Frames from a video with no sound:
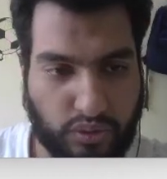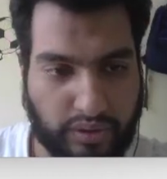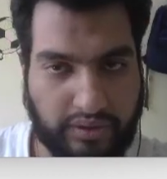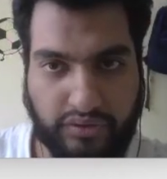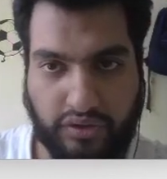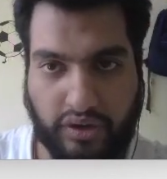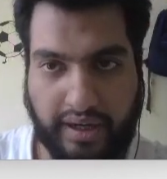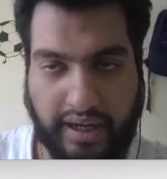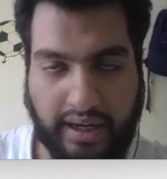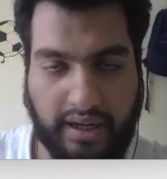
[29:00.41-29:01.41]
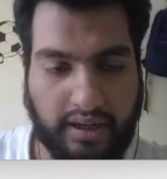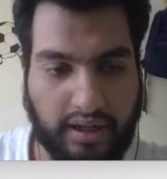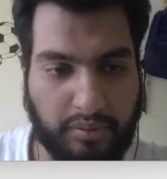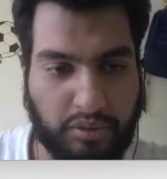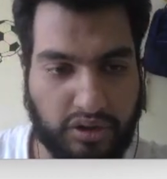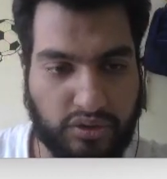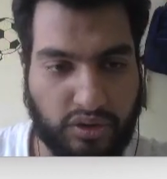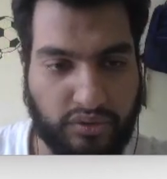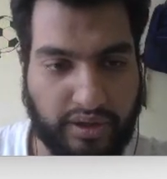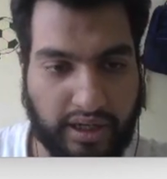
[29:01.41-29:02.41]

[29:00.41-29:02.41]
when for A input is equal to 1,